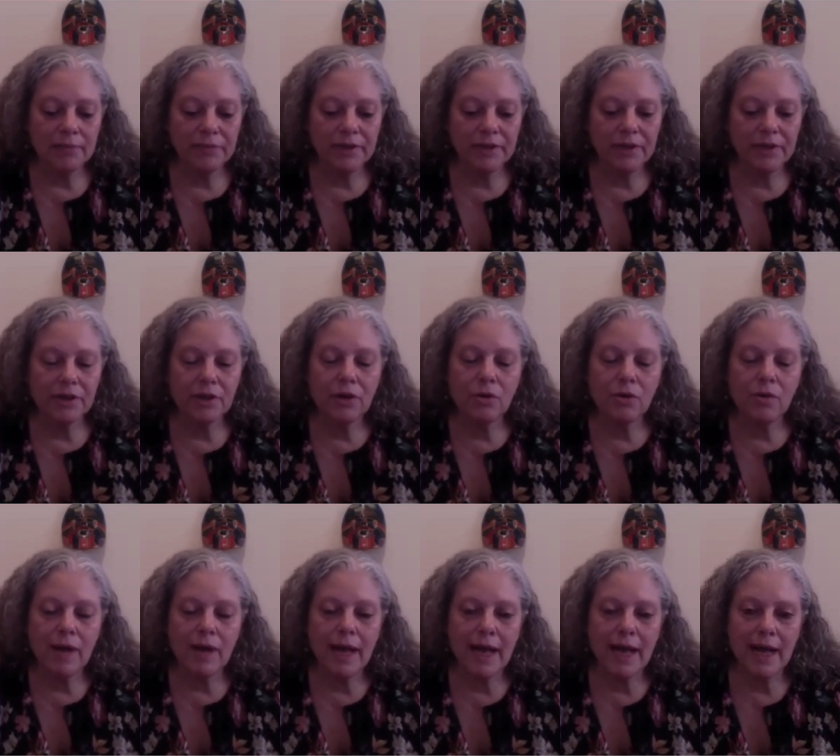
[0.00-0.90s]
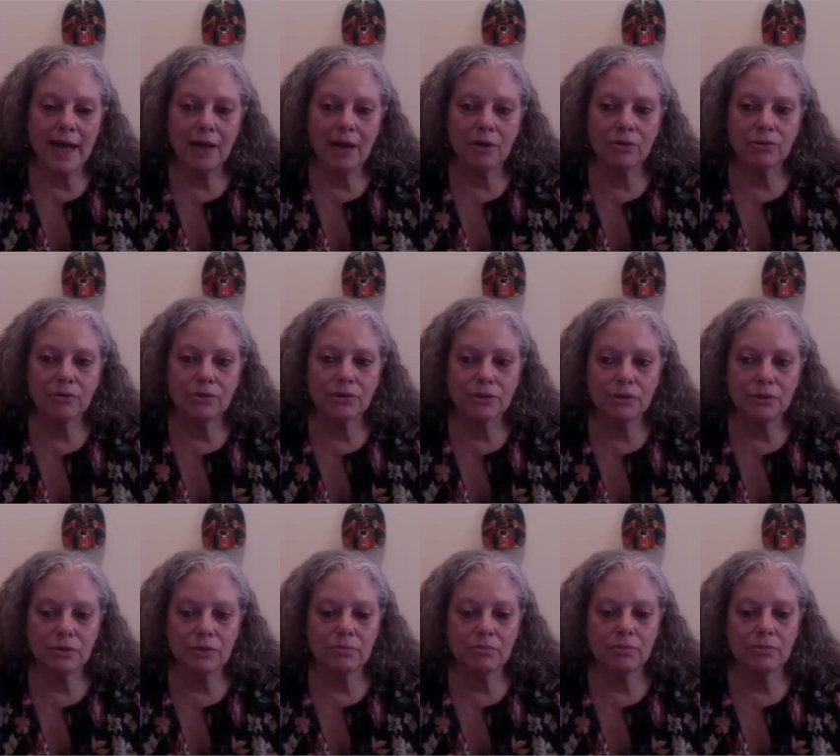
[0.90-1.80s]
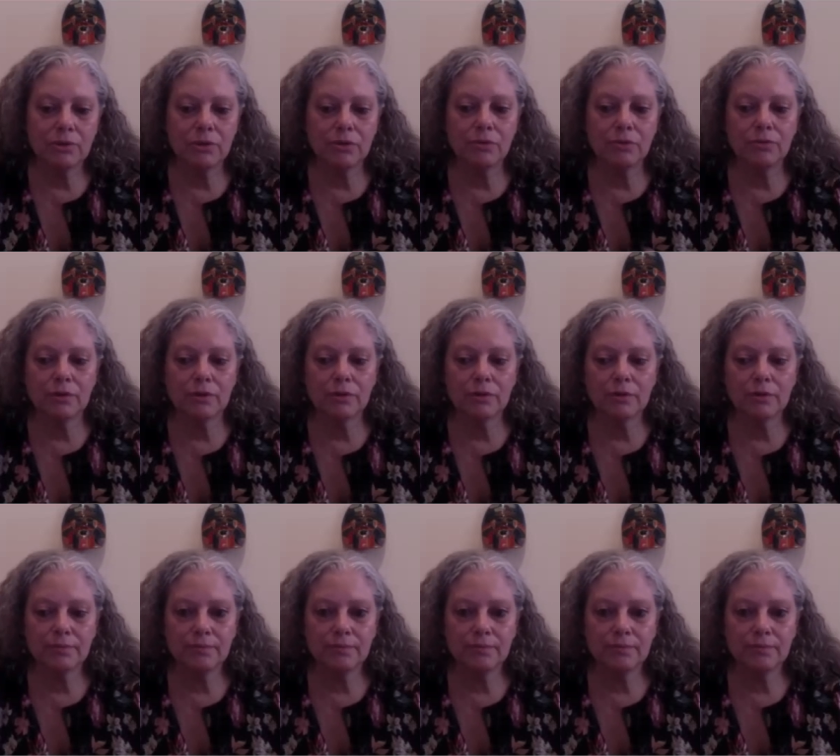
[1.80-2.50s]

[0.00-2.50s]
they know how to maneuver,